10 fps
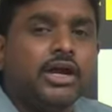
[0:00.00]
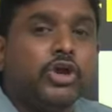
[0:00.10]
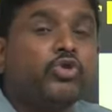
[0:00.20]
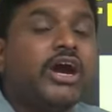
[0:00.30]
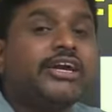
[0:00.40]

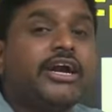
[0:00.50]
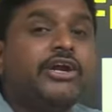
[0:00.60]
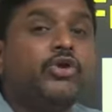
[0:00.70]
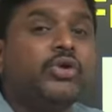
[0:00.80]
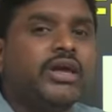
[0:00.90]

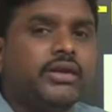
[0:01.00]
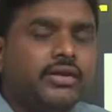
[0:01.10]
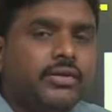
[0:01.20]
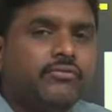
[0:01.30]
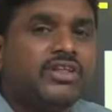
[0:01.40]
United
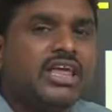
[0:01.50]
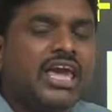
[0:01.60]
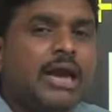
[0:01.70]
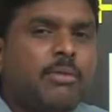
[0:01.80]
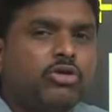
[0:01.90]
Union, when they
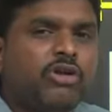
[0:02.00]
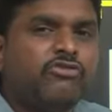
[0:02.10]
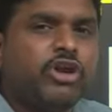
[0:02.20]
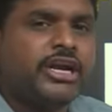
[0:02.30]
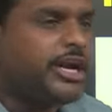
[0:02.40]
came out
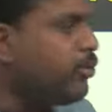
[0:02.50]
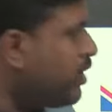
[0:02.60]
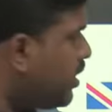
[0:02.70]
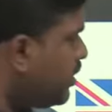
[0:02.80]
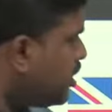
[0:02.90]
of United
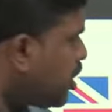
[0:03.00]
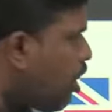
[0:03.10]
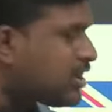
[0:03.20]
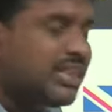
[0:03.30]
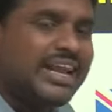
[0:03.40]
Union, the
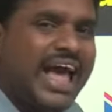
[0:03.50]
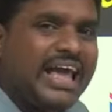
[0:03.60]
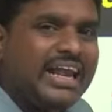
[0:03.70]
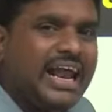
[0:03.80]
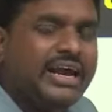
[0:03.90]
Northern
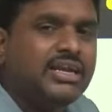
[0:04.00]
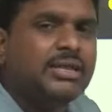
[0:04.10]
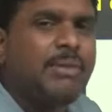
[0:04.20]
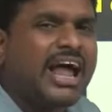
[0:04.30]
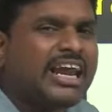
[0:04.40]
Ireland,
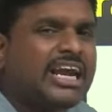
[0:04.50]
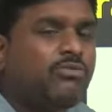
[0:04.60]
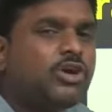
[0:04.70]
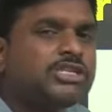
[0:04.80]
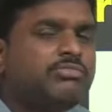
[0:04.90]
the market
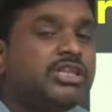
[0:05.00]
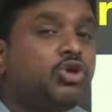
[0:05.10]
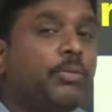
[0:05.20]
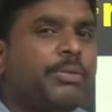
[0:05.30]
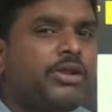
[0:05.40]
was with
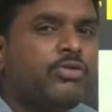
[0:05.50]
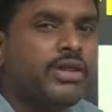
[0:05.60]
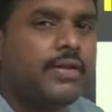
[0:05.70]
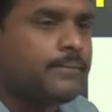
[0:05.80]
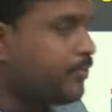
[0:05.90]
European
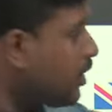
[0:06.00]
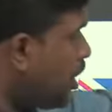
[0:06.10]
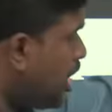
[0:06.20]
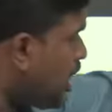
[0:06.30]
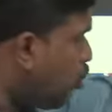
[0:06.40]
Union.
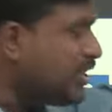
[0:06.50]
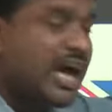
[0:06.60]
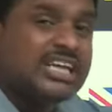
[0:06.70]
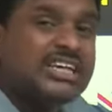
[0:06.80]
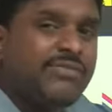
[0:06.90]
Now they
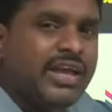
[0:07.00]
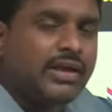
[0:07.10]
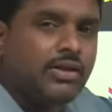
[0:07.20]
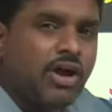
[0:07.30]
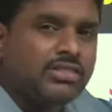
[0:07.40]
are
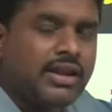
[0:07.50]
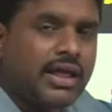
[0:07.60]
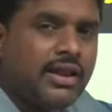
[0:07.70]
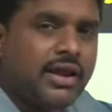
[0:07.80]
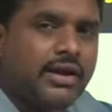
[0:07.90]
suffering, Northern
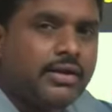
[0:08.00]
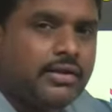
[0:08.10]
Ireland.